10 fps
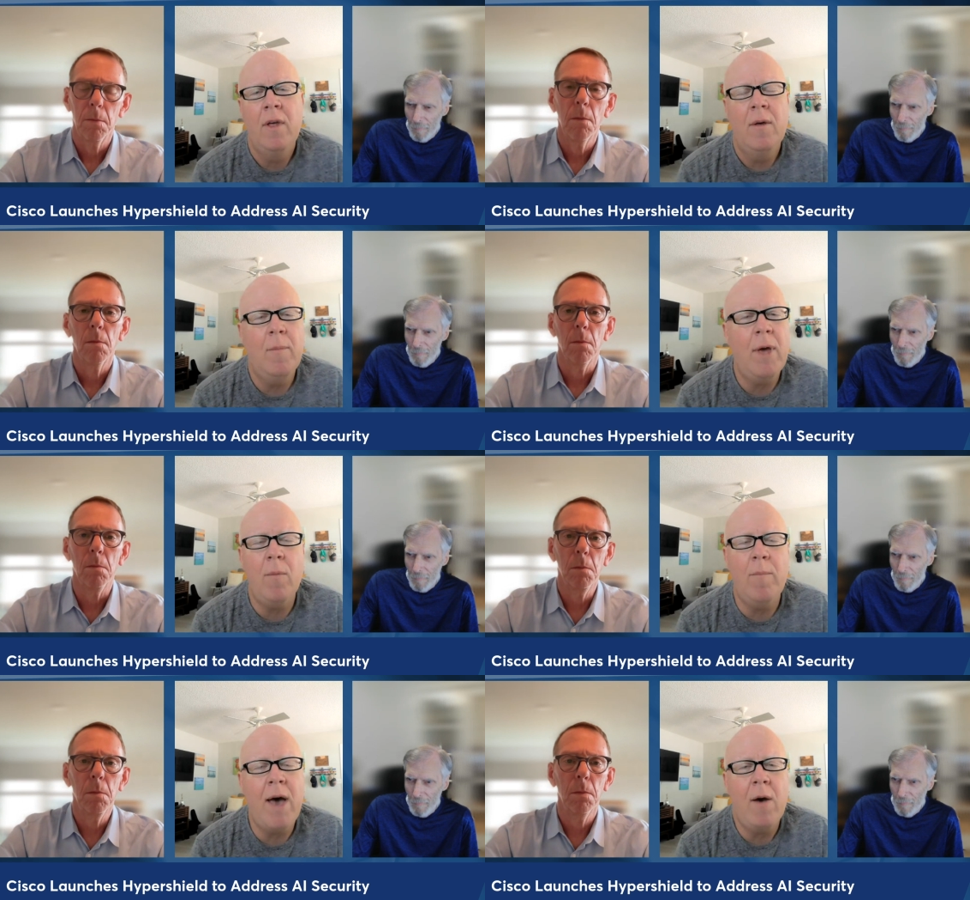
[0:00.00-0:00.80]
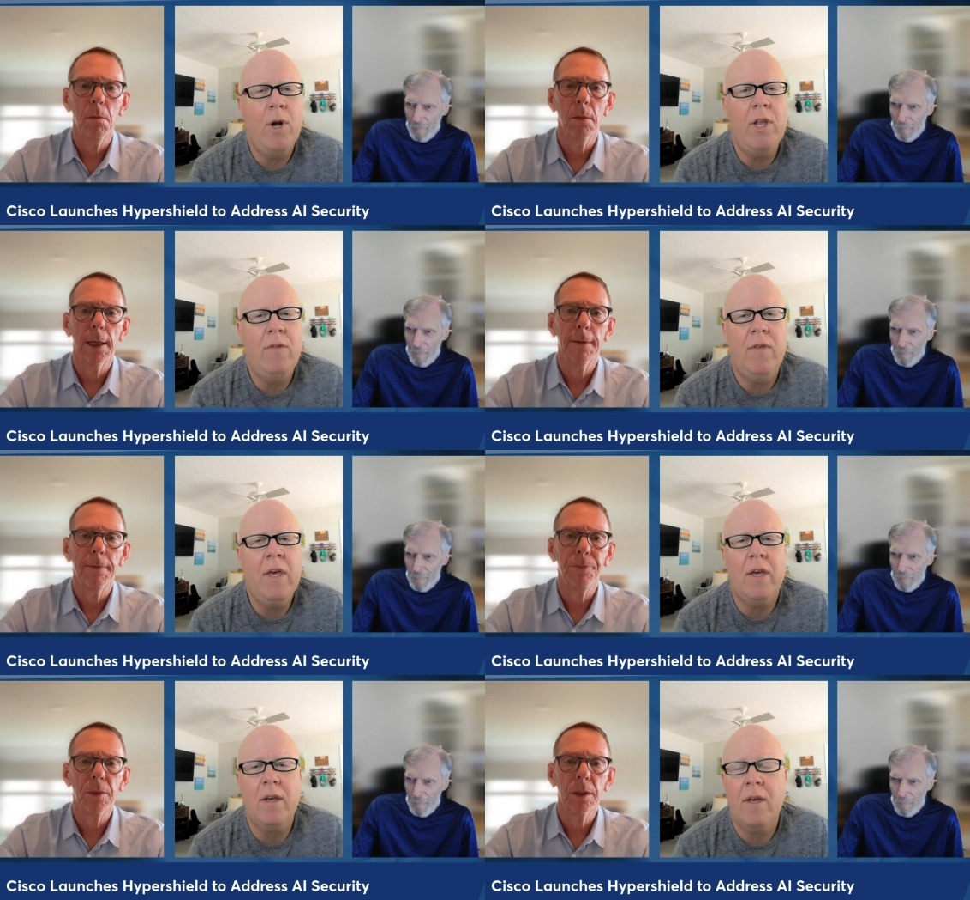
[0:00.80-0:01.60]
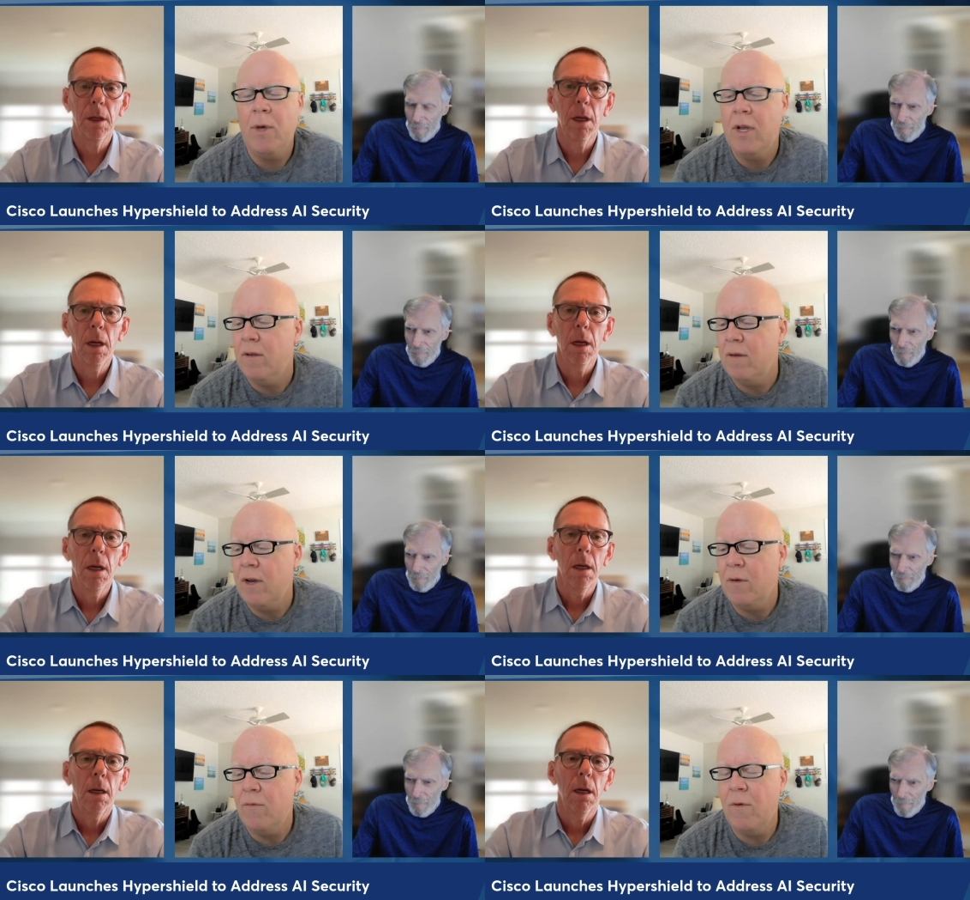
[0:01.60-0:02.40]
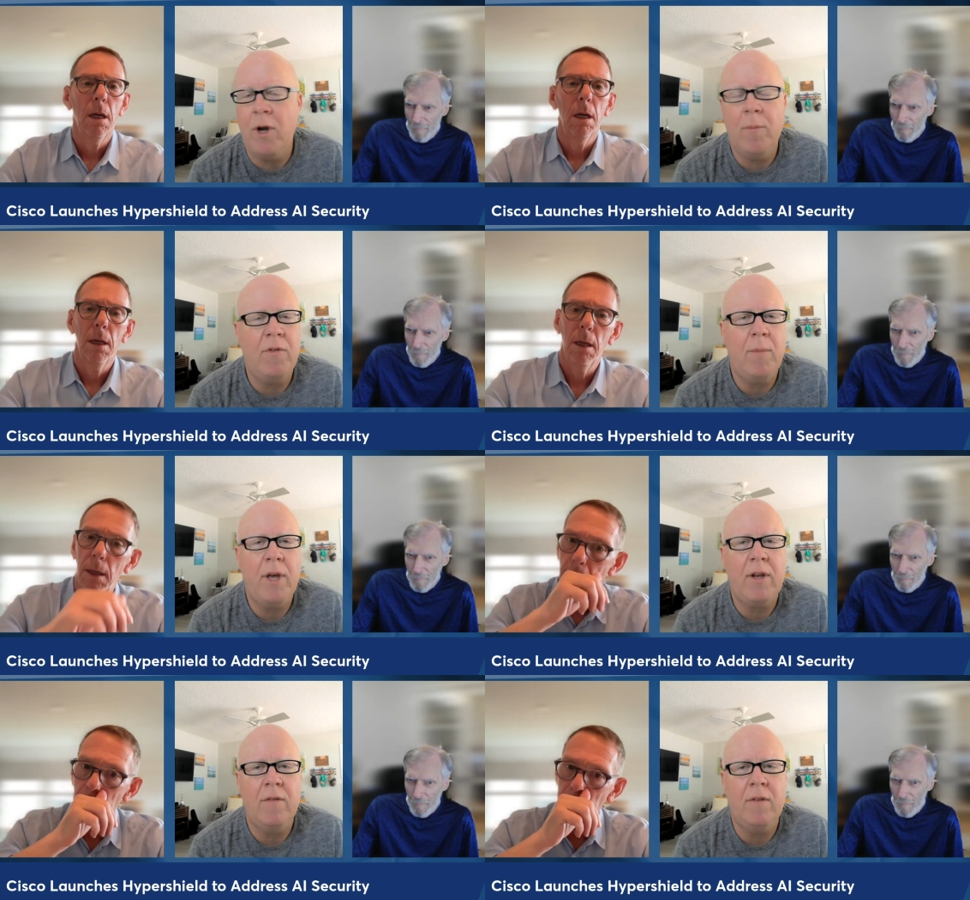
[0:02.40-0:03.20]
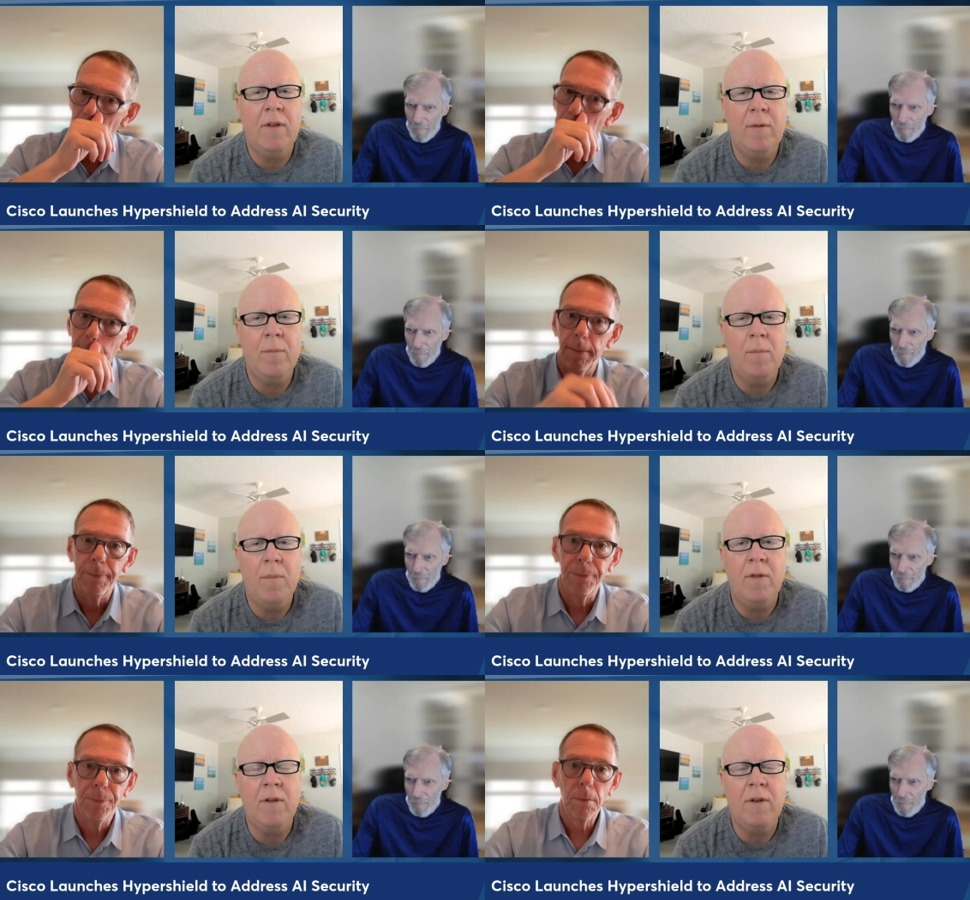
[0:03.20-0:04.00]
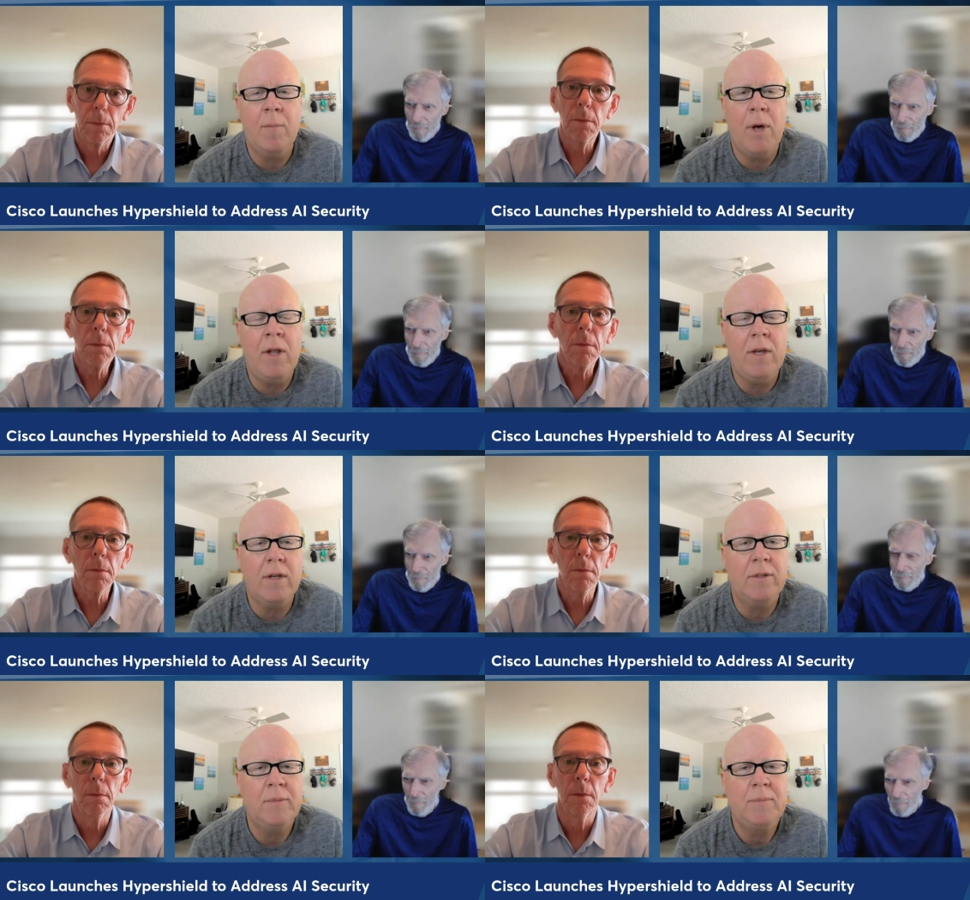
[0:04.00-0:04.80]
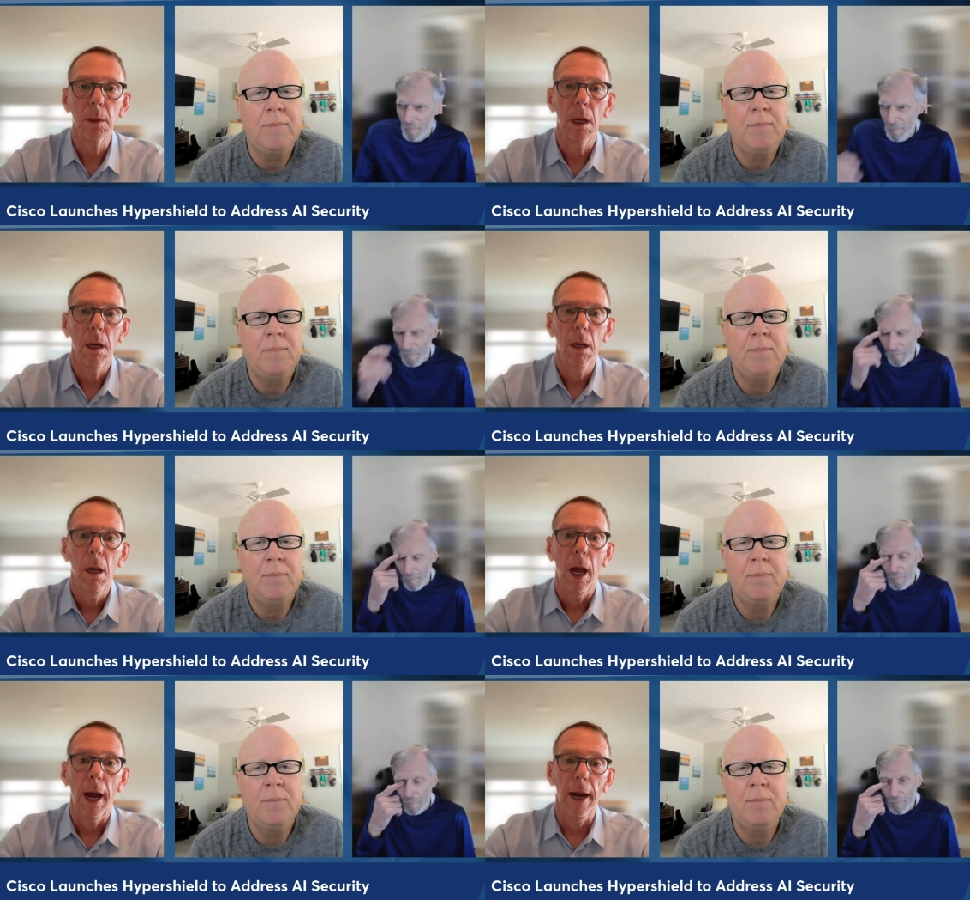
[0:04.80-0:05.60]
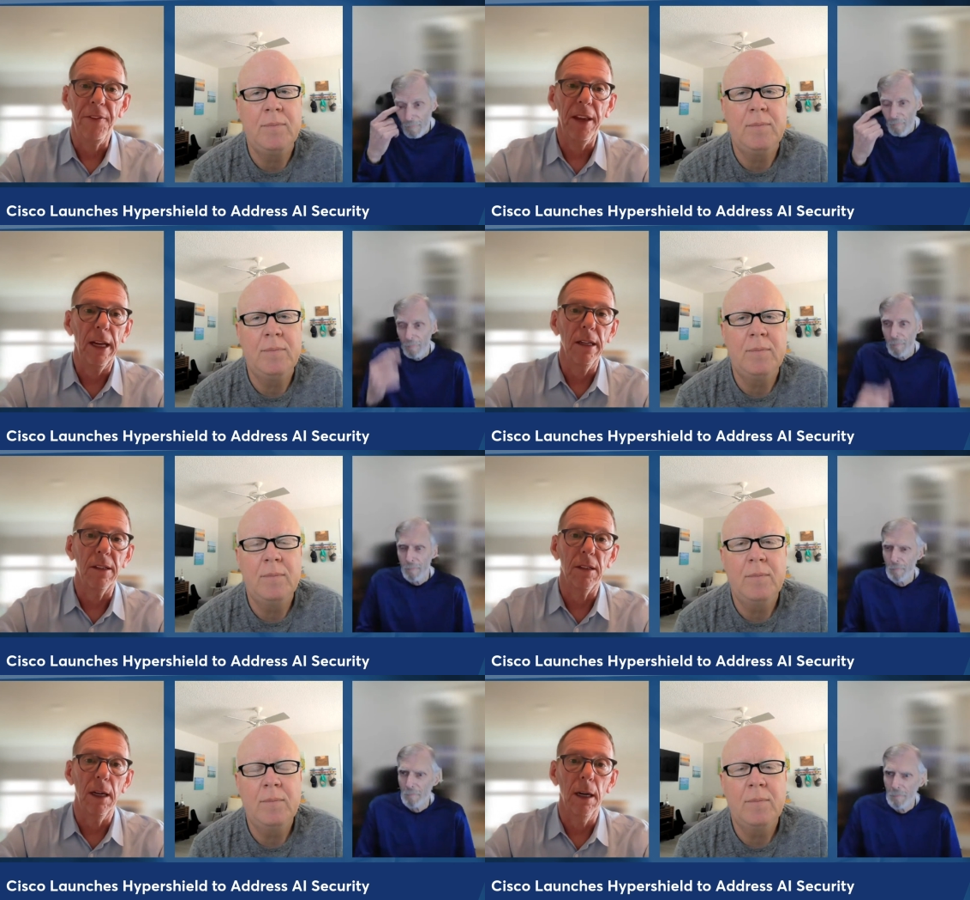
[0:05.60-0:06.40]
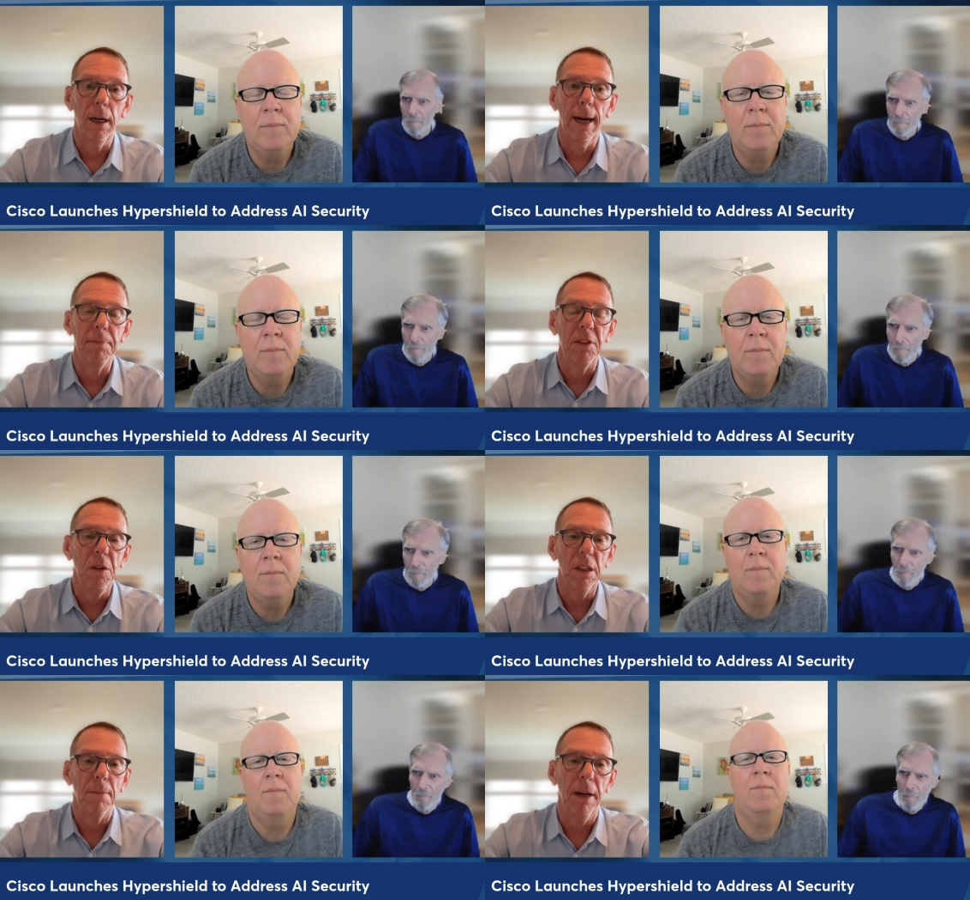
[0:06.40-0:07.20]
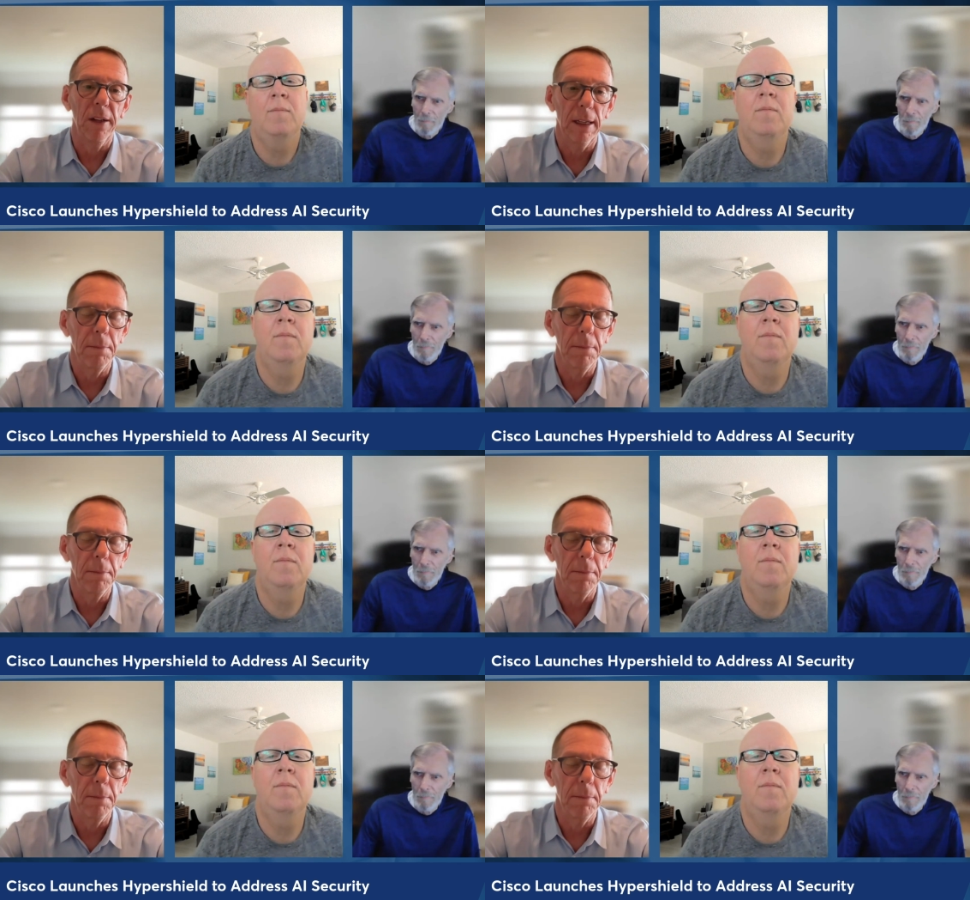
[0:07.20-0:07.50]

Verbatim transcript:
Speaker 1: Matt, mm-hmm. Matt, what do you think? I mean, you know, from your perspective, is it is it compelling?
Speaker 2: I think it's uh, absolutely compelling. I'm